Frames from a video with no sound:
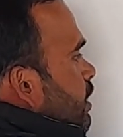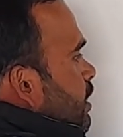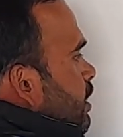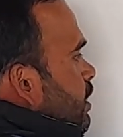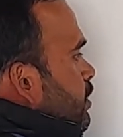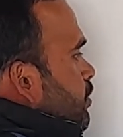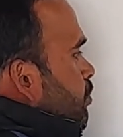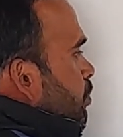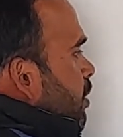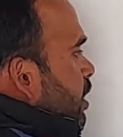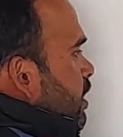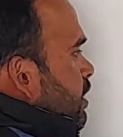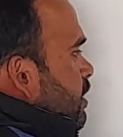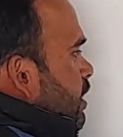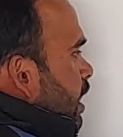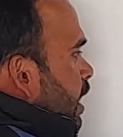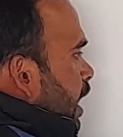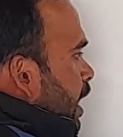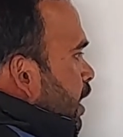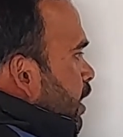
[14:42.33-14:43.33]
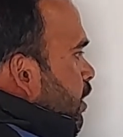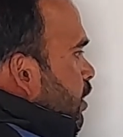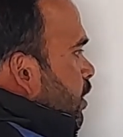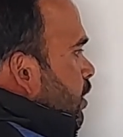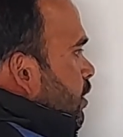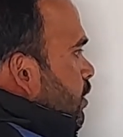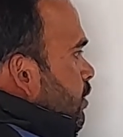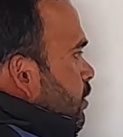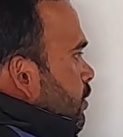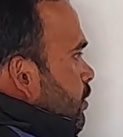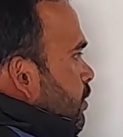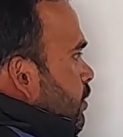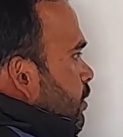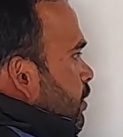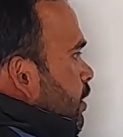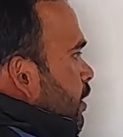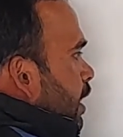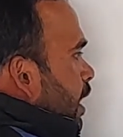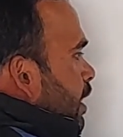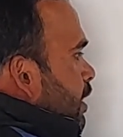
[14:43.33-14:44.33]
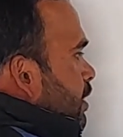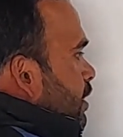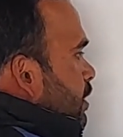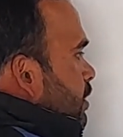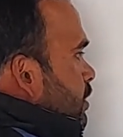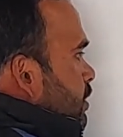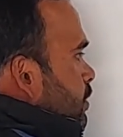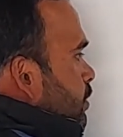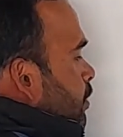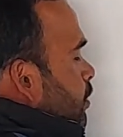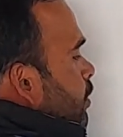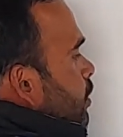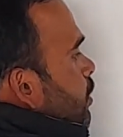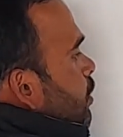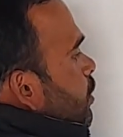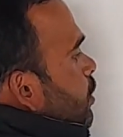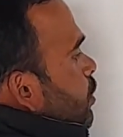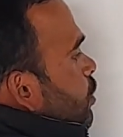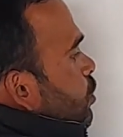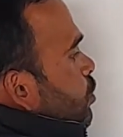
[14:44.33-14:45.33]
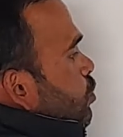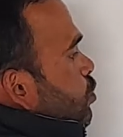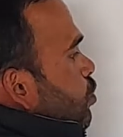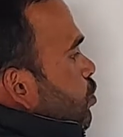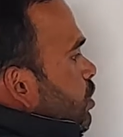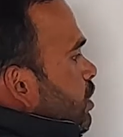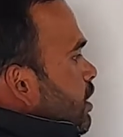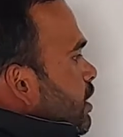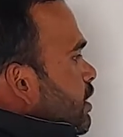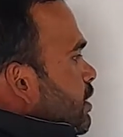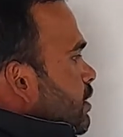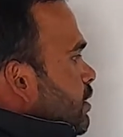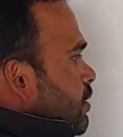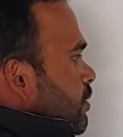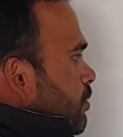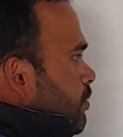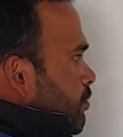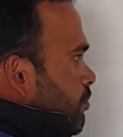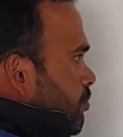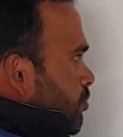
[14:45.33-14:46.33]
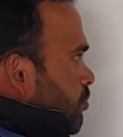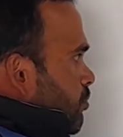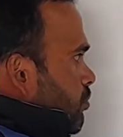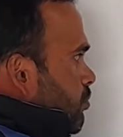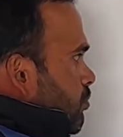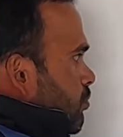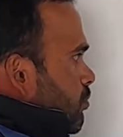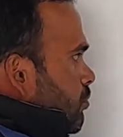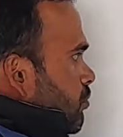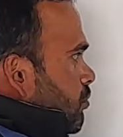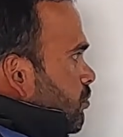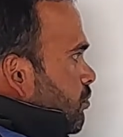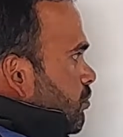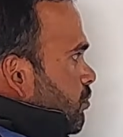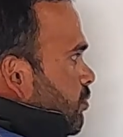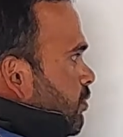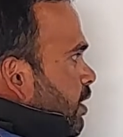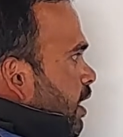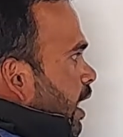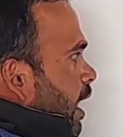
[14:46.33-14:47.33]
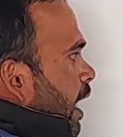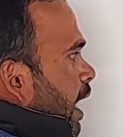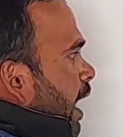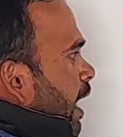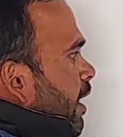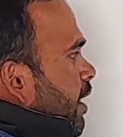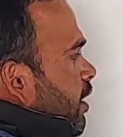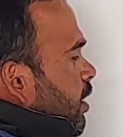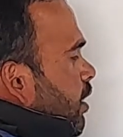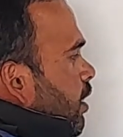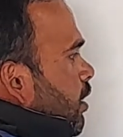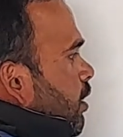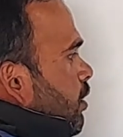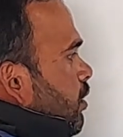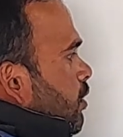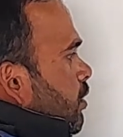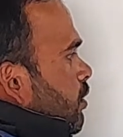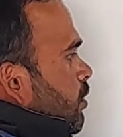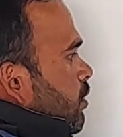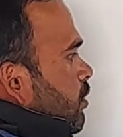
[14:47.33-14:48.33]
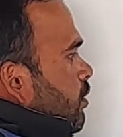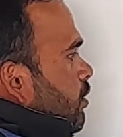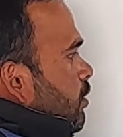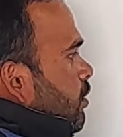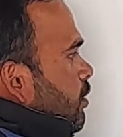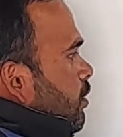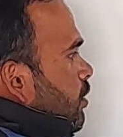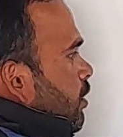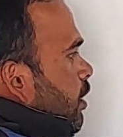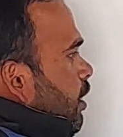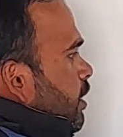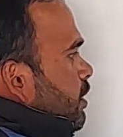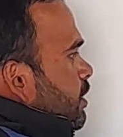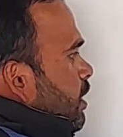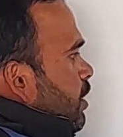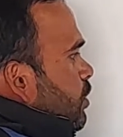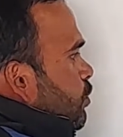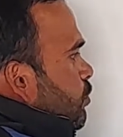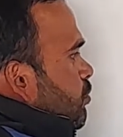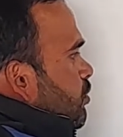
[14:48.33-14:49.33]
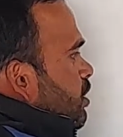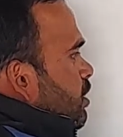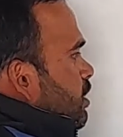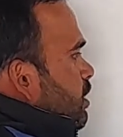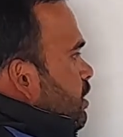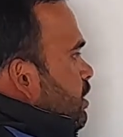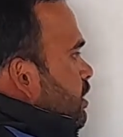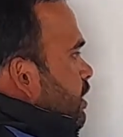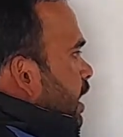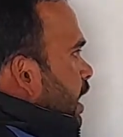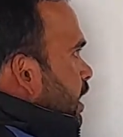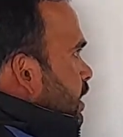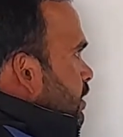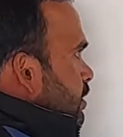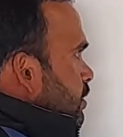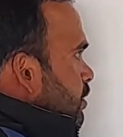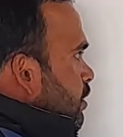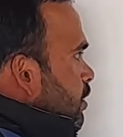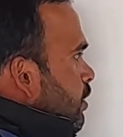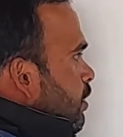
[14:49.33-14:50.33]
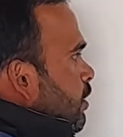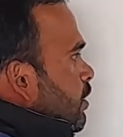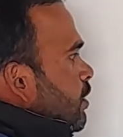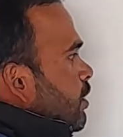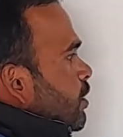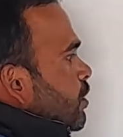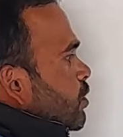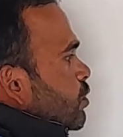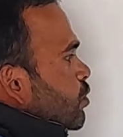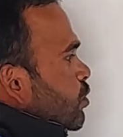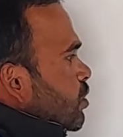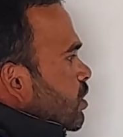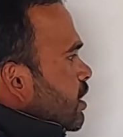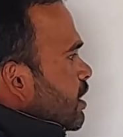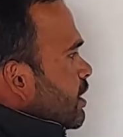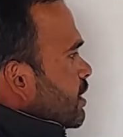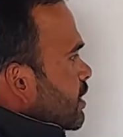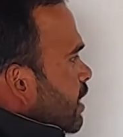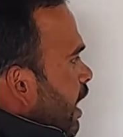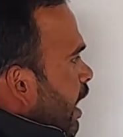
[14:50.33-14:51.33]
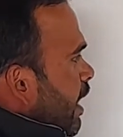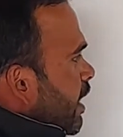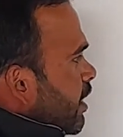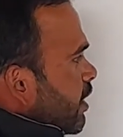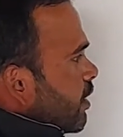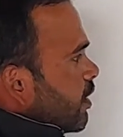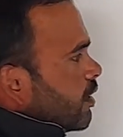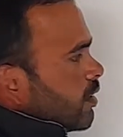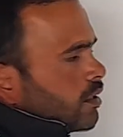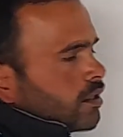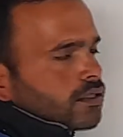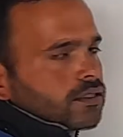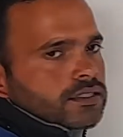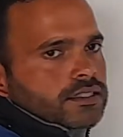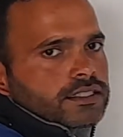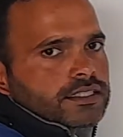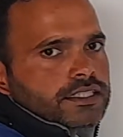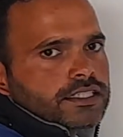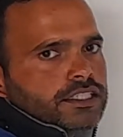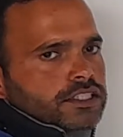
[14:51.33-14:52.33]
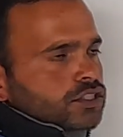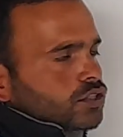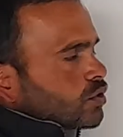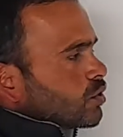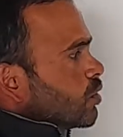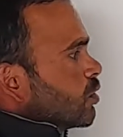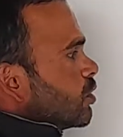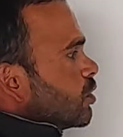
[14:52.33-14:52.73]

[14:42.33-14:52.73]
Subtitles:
this makes an angle like this. So this angle, let's assume this is X. So this angle is